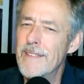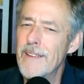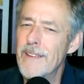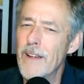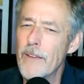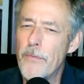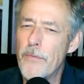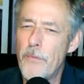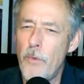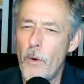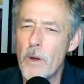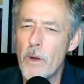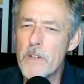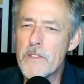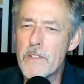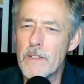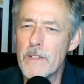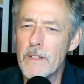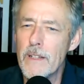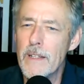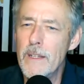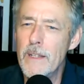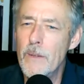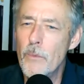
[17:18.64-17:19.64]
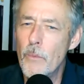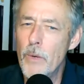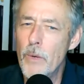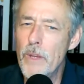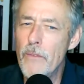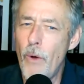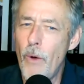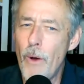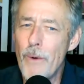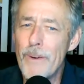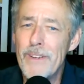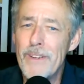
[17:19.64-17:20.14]
unfortunately,
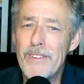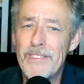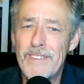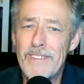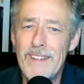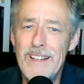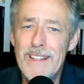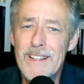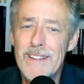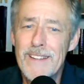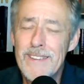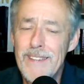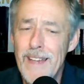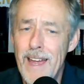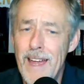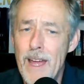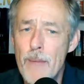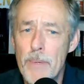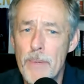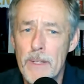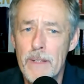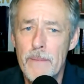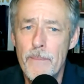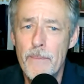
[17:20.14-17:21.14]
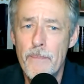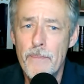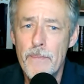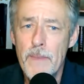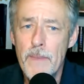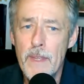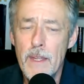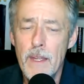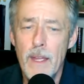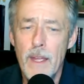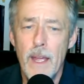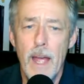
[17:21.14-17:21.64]
we've already seen this happen.
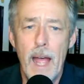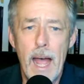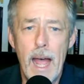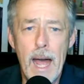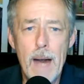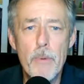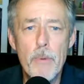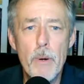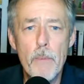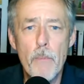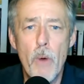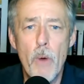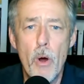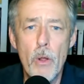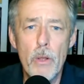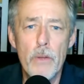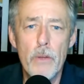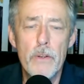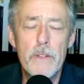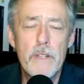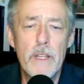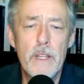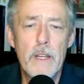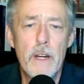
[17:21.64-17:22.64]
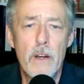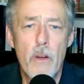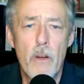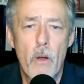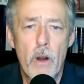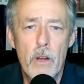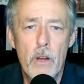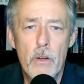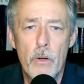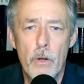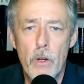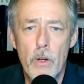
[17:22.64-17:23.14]
Albert Mohler did an
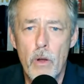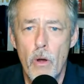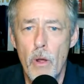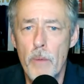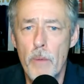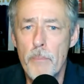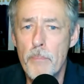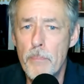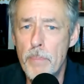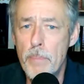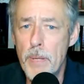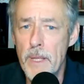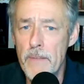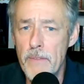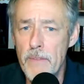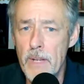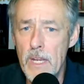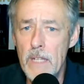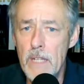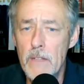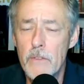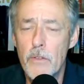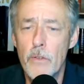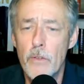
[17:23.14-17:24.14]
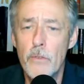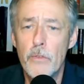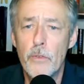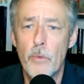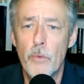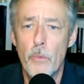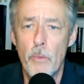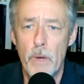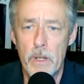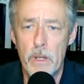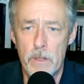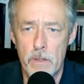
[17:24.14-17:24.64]
article called Pivoting to
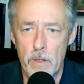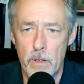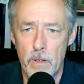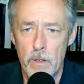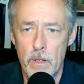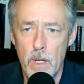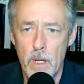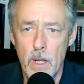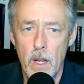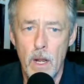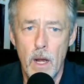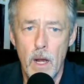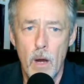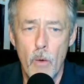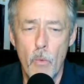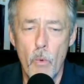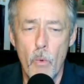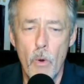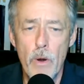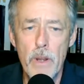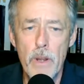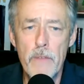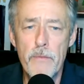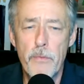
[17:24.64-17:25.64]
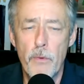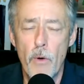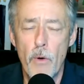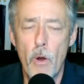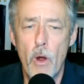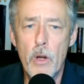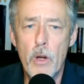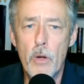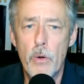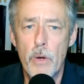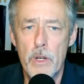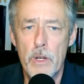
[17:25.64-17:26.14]
Surrender, a warning for
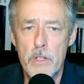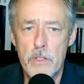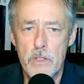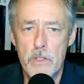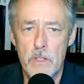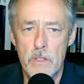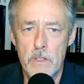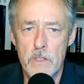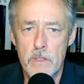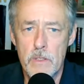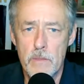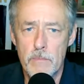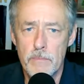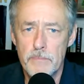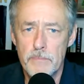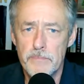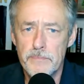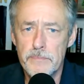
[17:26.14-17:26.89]
all Christians.